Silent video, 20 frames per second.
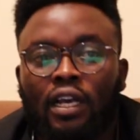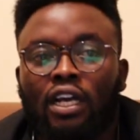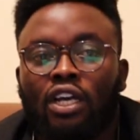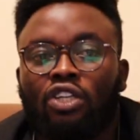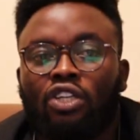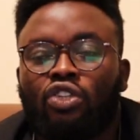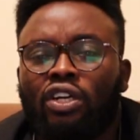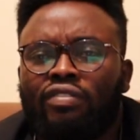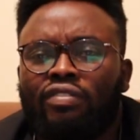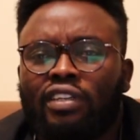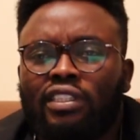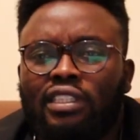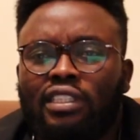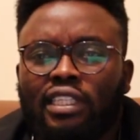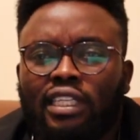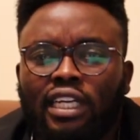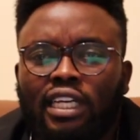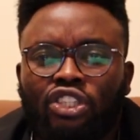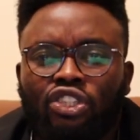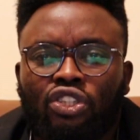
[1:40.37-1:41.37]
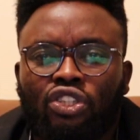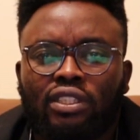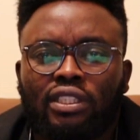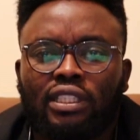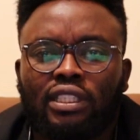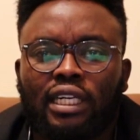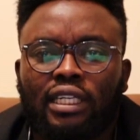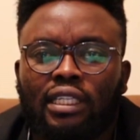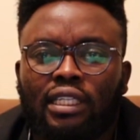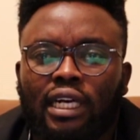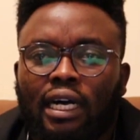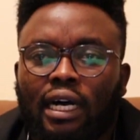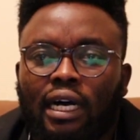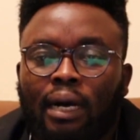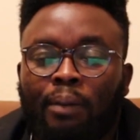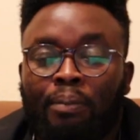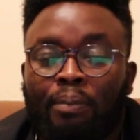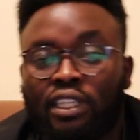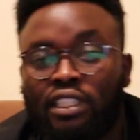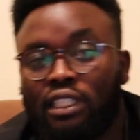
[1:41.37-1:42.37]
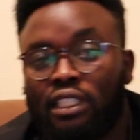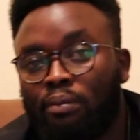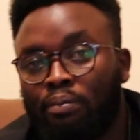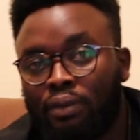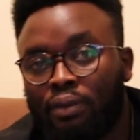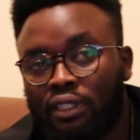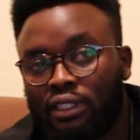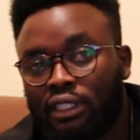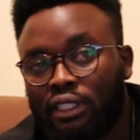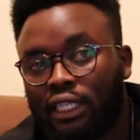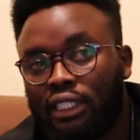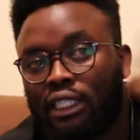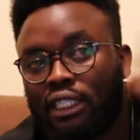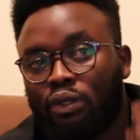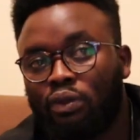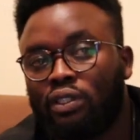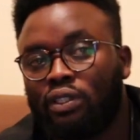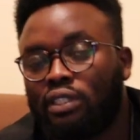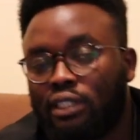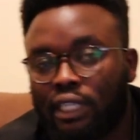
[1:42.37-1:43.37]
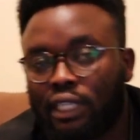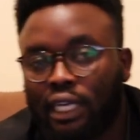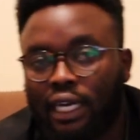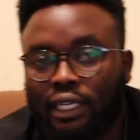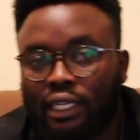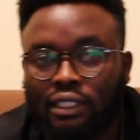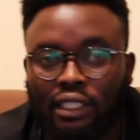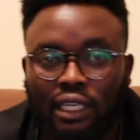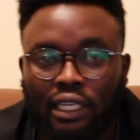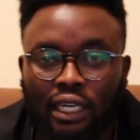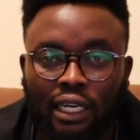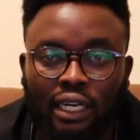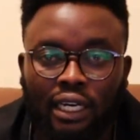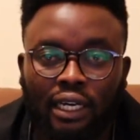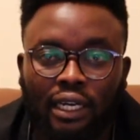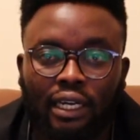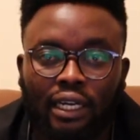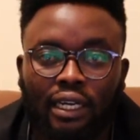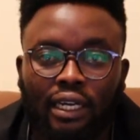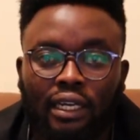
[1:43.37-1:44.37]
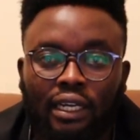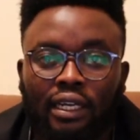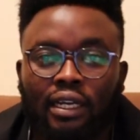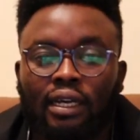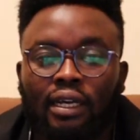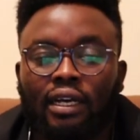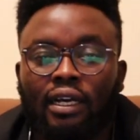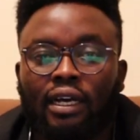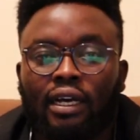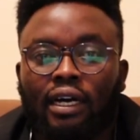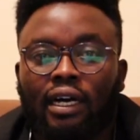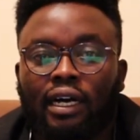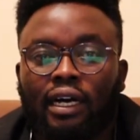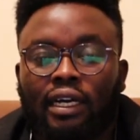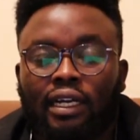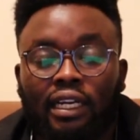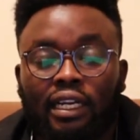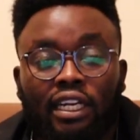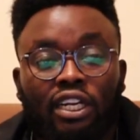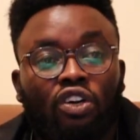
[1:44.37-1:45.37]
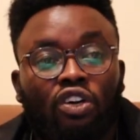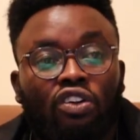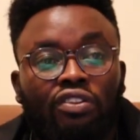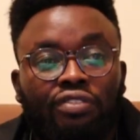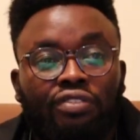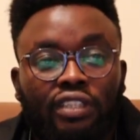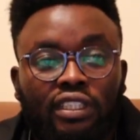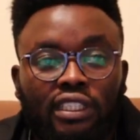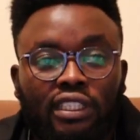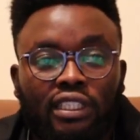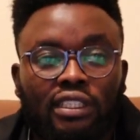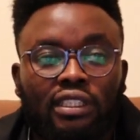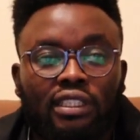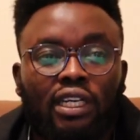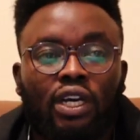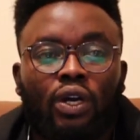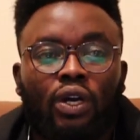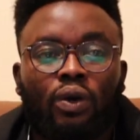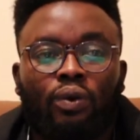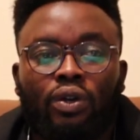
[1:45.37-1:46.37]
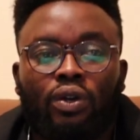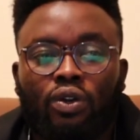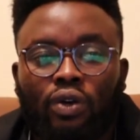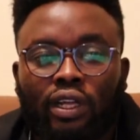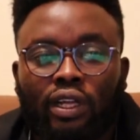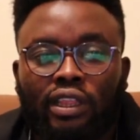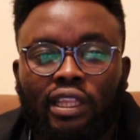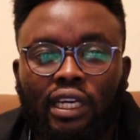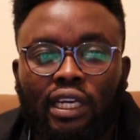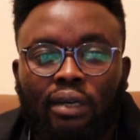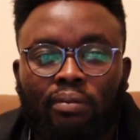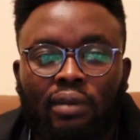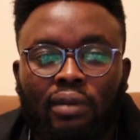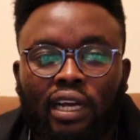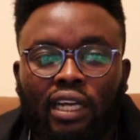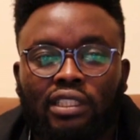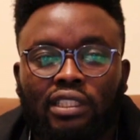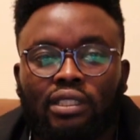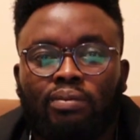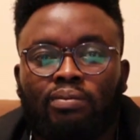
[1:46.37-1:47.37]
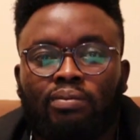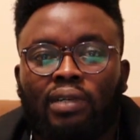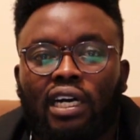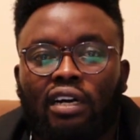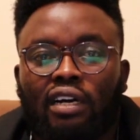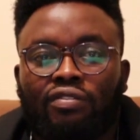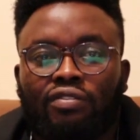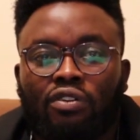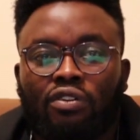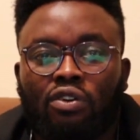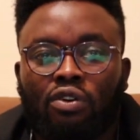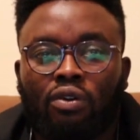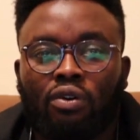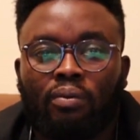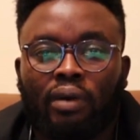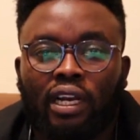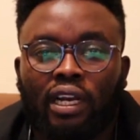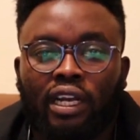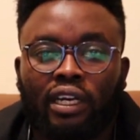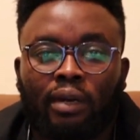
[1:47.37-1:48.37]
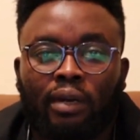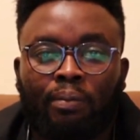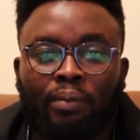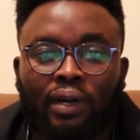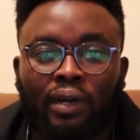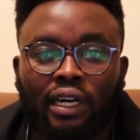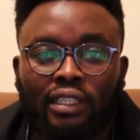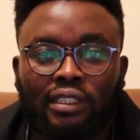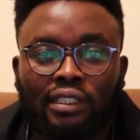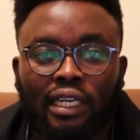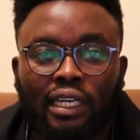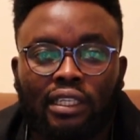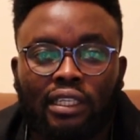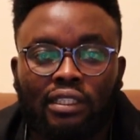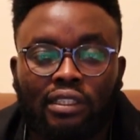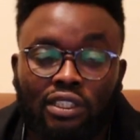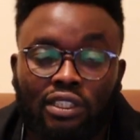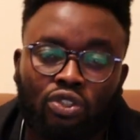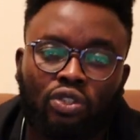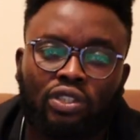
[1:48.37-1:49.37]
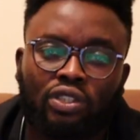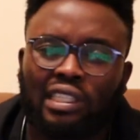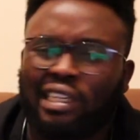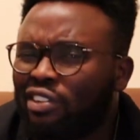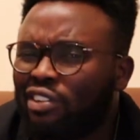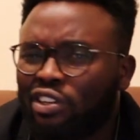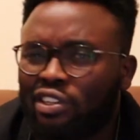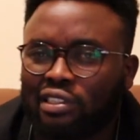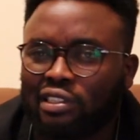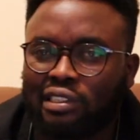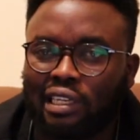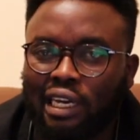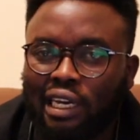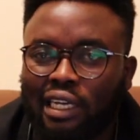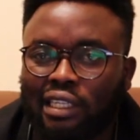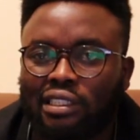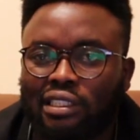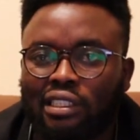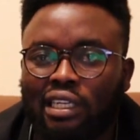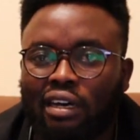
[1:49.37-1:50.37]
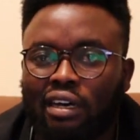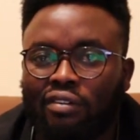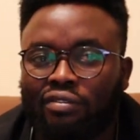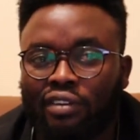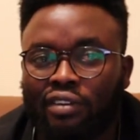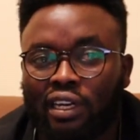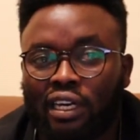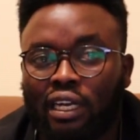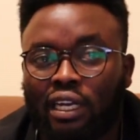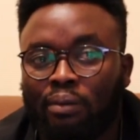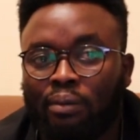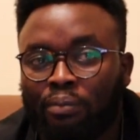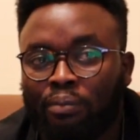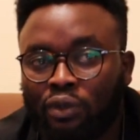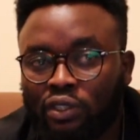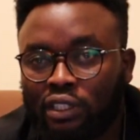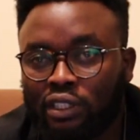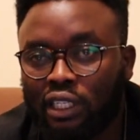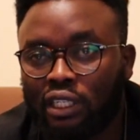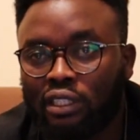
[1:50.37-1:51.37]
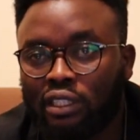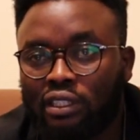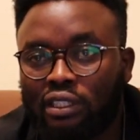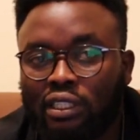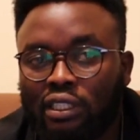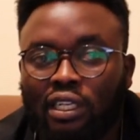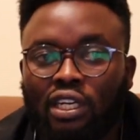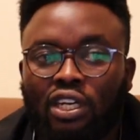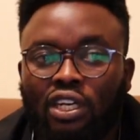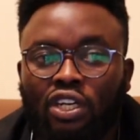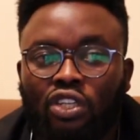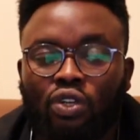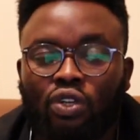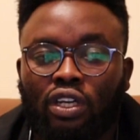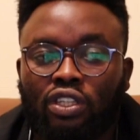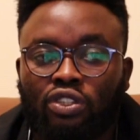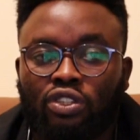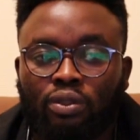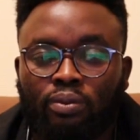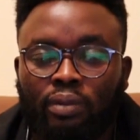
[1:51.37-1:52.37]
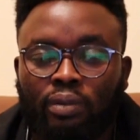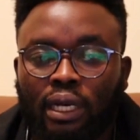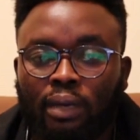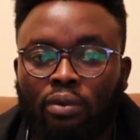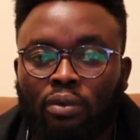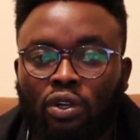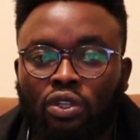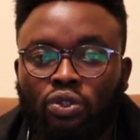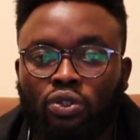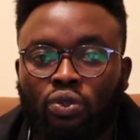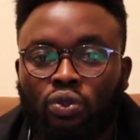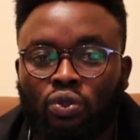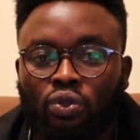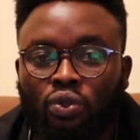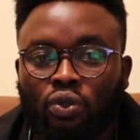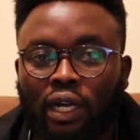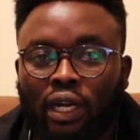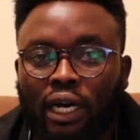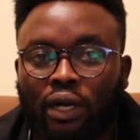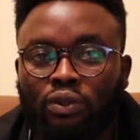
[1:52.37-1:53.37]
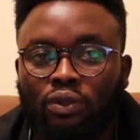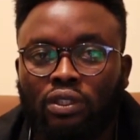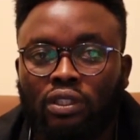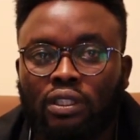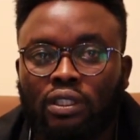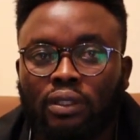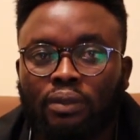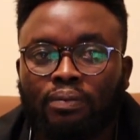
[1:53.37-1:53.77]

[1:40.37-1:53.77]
So investigations that a patient presenting with such clinical features, we do a thick blood smear for malaria parasite. So several slides are very important so as to be able to rule out.